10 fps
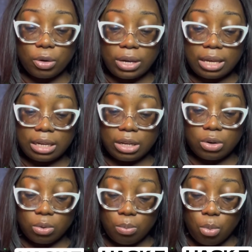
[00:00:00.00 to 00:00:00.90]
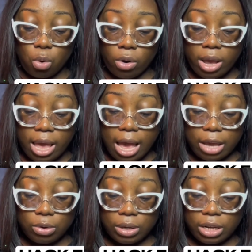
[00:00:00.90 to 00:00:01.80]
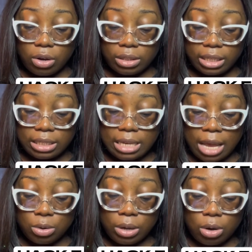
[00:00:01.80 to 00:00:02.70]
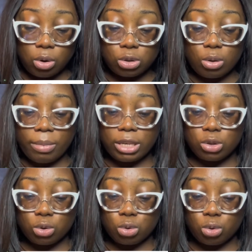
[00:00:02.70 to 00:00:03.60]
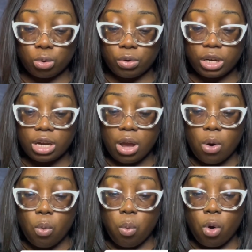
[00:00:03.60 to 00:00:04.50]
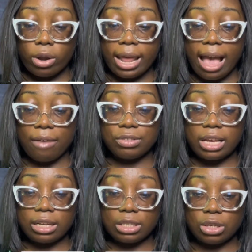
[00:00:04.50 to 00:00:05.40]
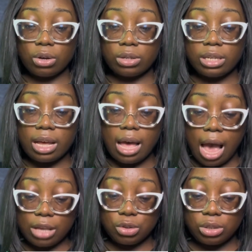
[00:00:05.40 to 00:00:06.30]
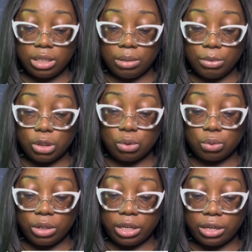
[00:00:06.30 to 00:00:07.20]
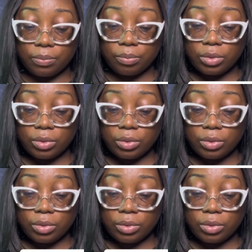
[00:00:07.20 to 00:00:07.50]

You can click on more, and you click on this, and you can customize your story one after the other, as you see me do here.